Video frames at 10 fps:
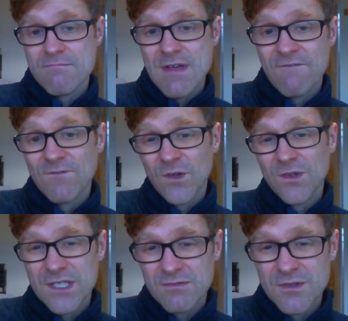
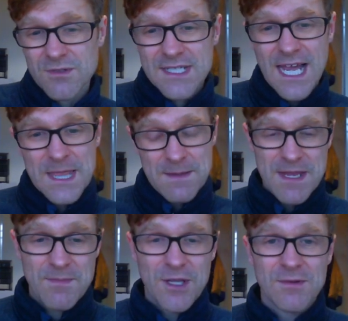enforce the rules and the
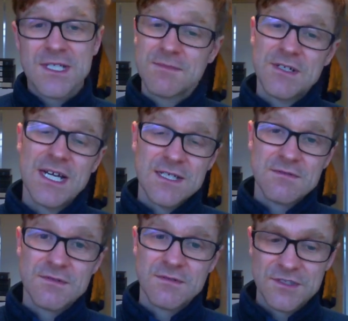people who are subject to the
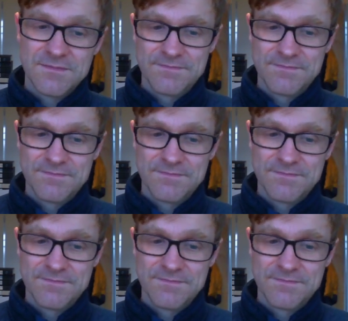rules.